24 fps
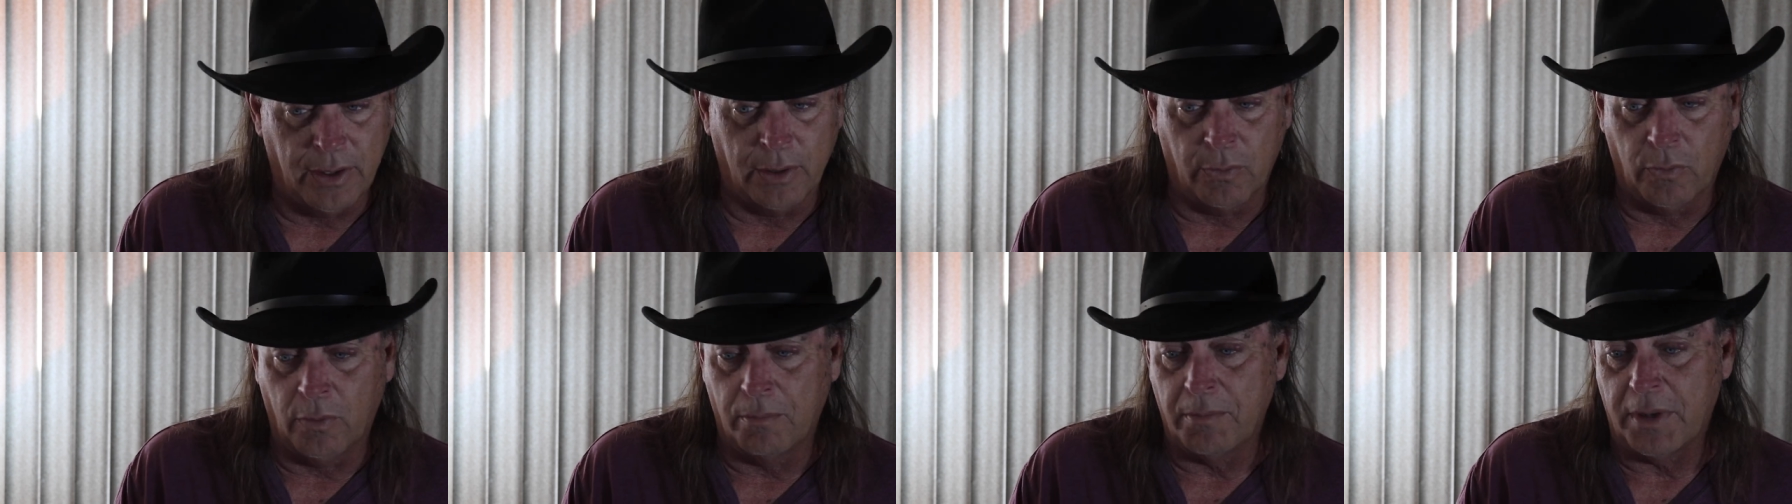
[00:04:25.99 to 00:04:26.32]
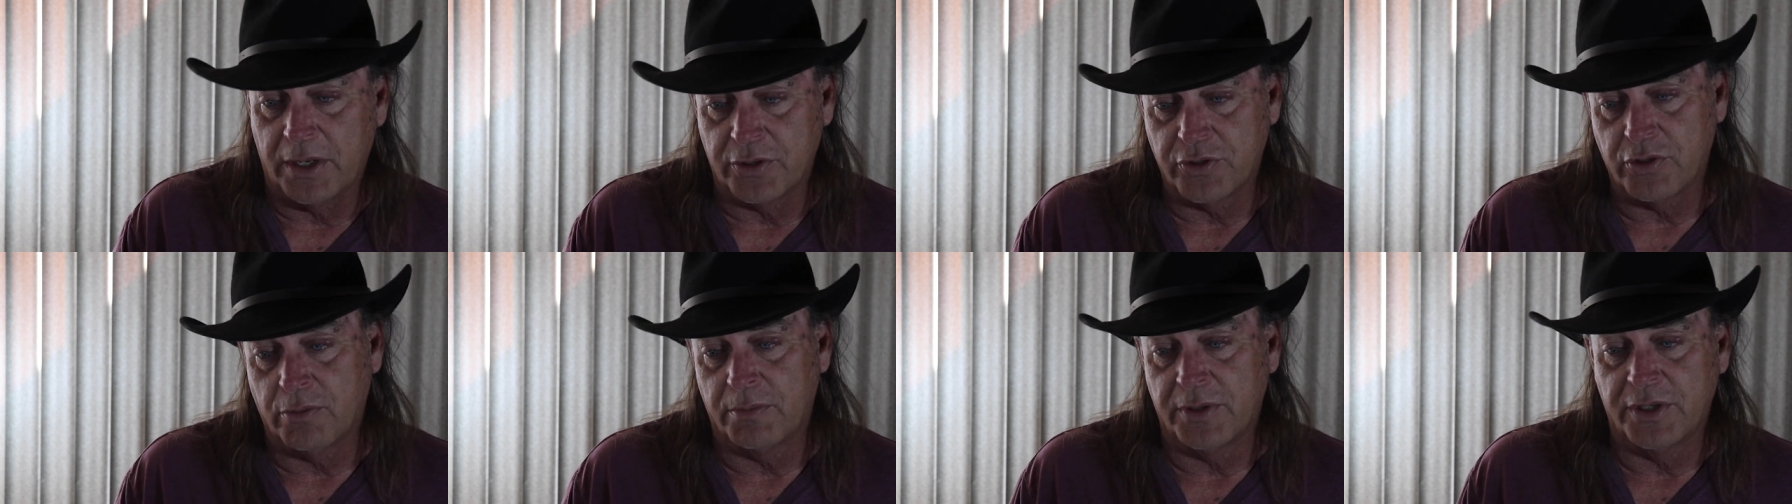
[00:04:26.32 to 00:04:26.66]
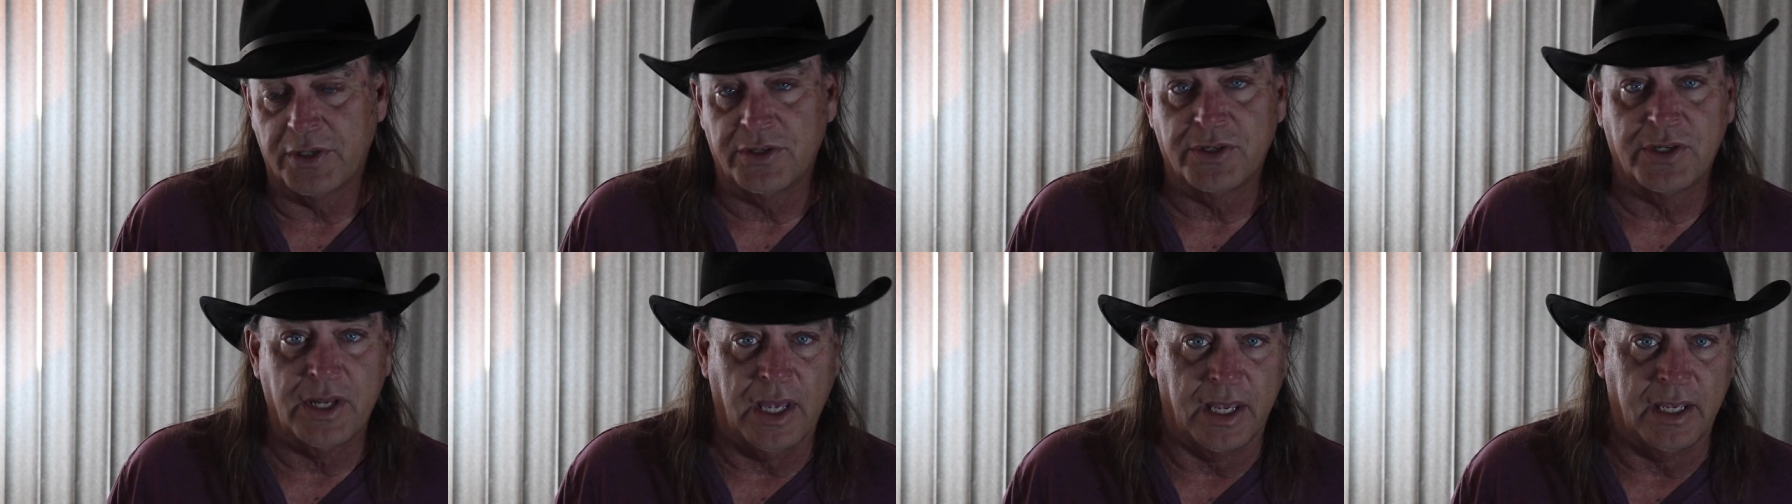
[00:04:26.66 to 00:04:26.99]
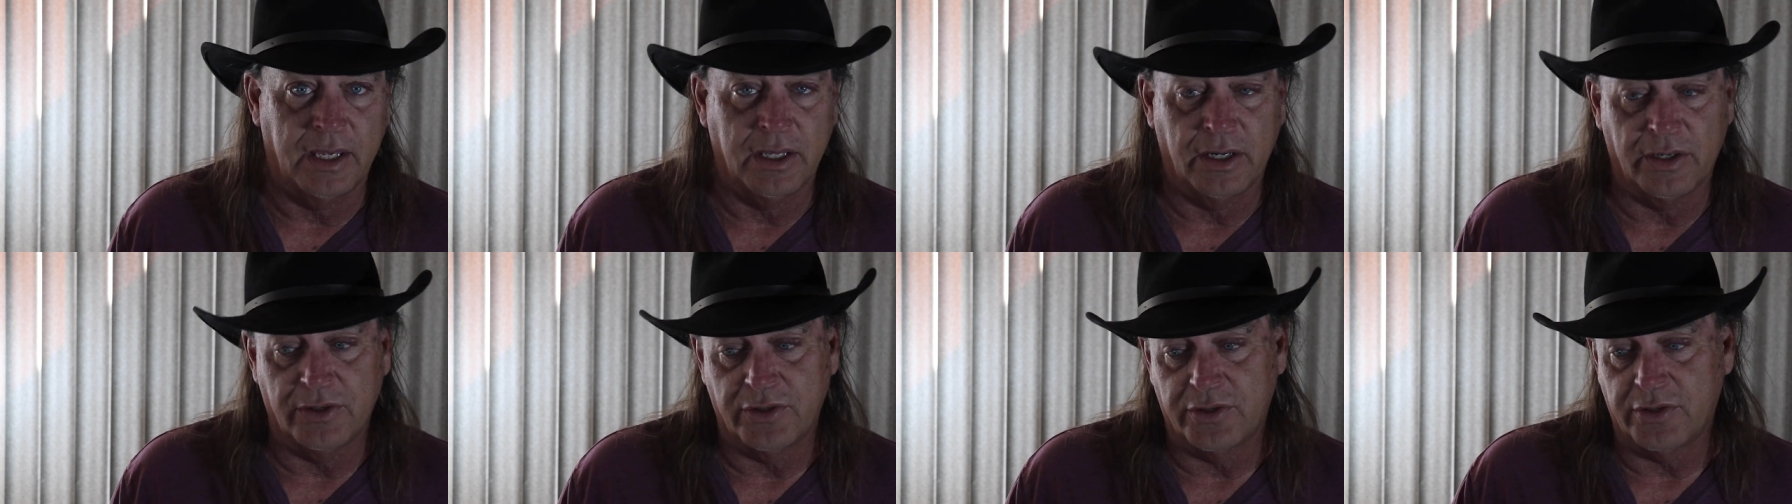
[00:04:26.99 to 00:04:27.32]
there were measurements
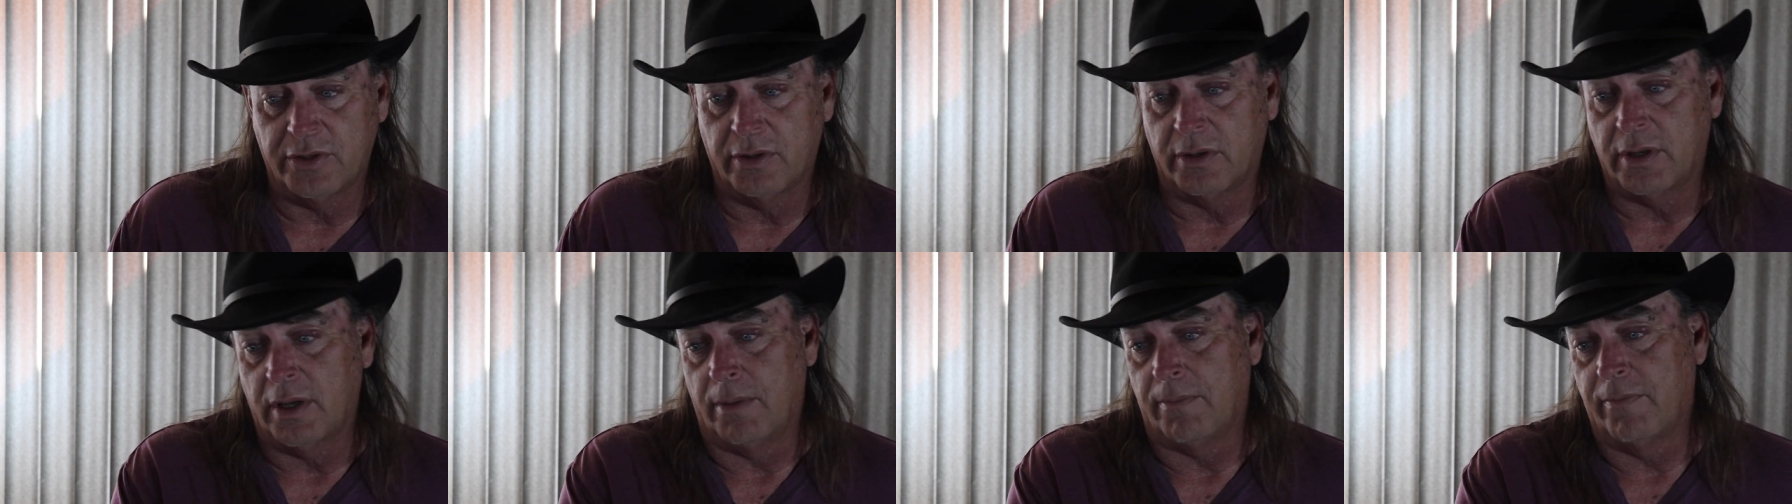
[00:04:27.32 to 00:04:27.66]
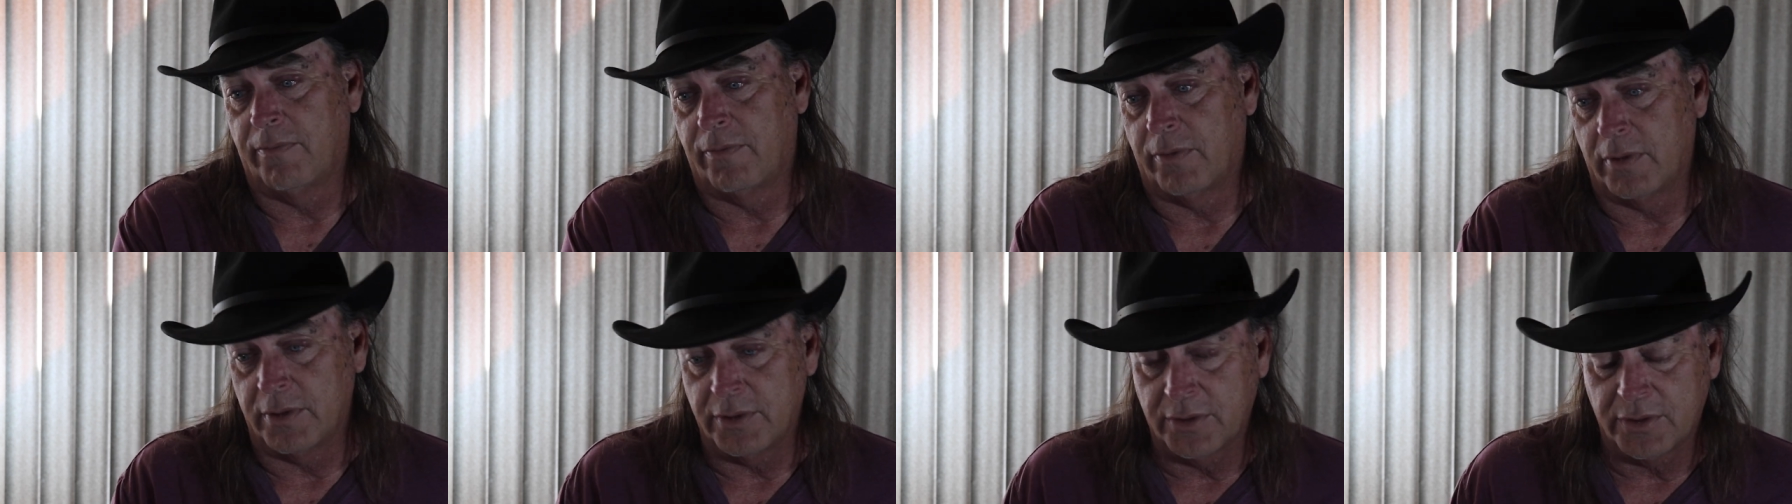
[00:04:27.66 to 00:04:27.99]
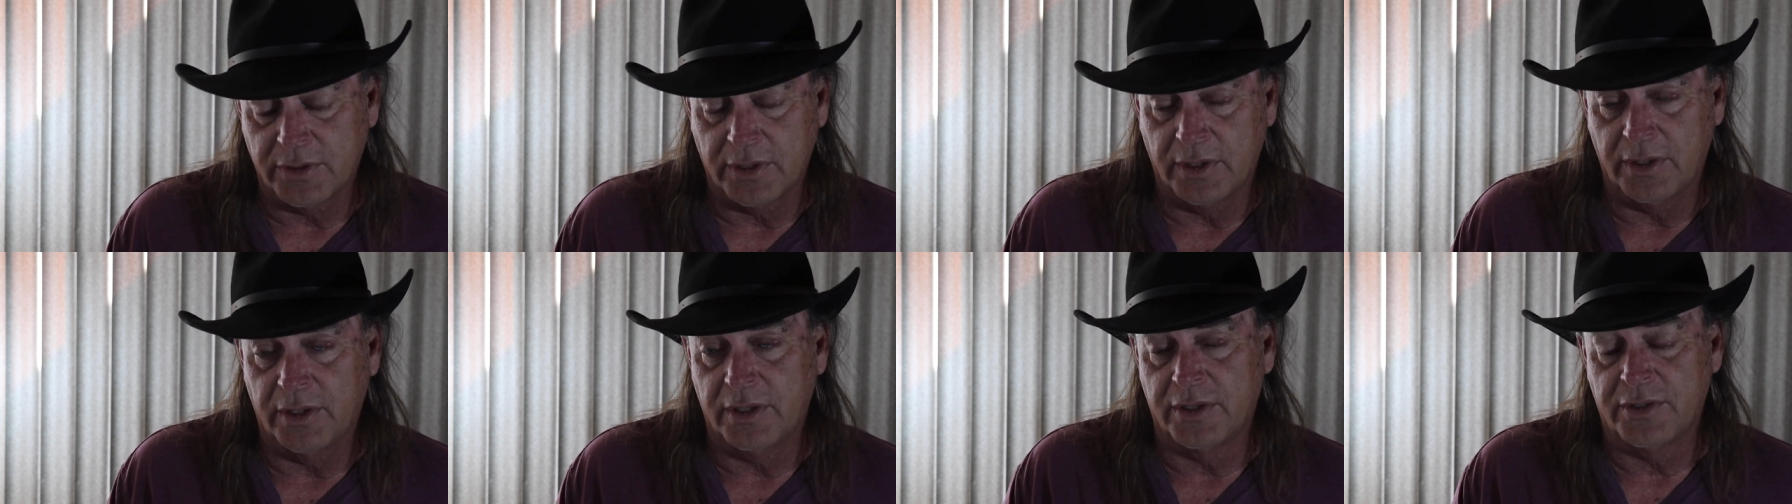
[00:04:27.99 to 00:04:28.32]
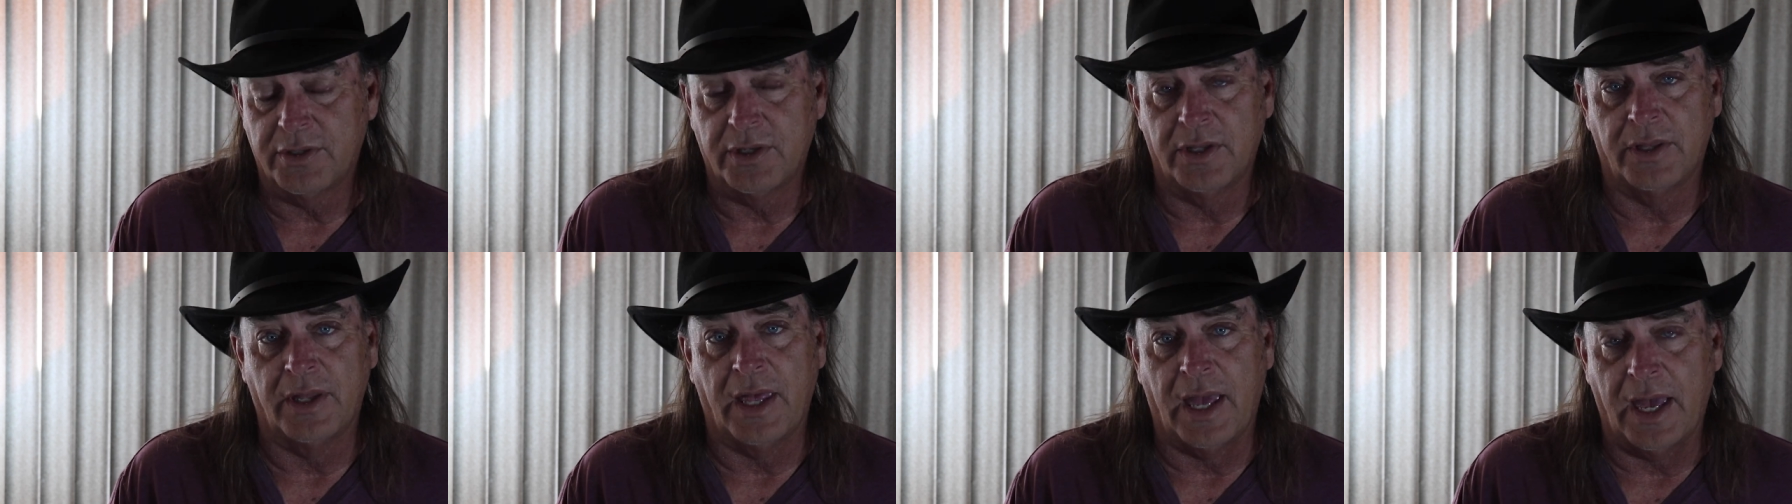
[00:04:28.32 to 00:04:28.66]
taken in circumference and
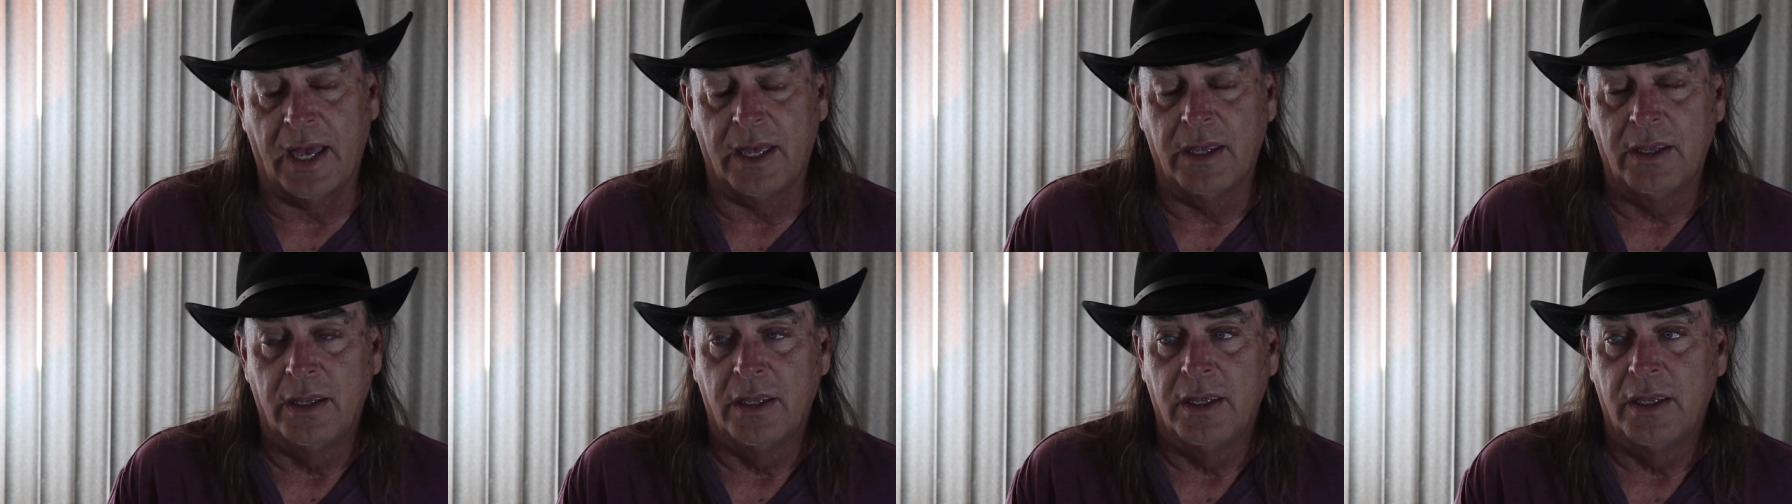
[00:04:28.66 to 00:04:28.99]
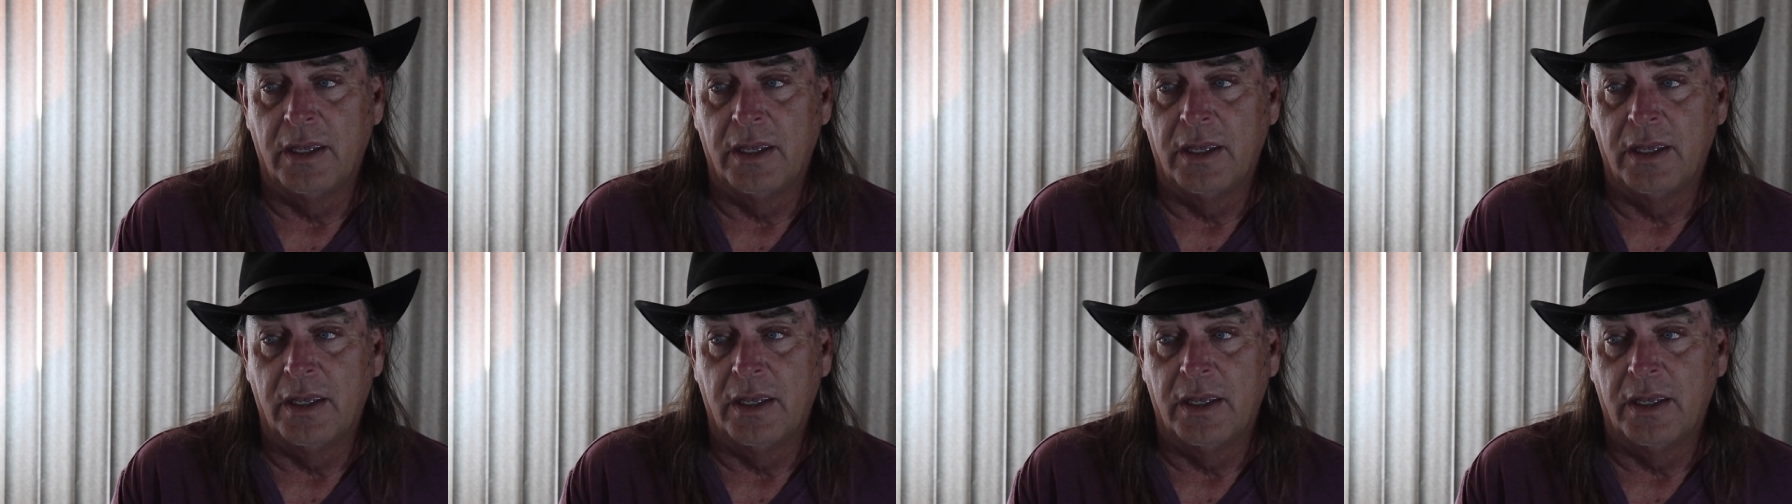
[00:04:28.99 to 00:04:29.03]
this and that.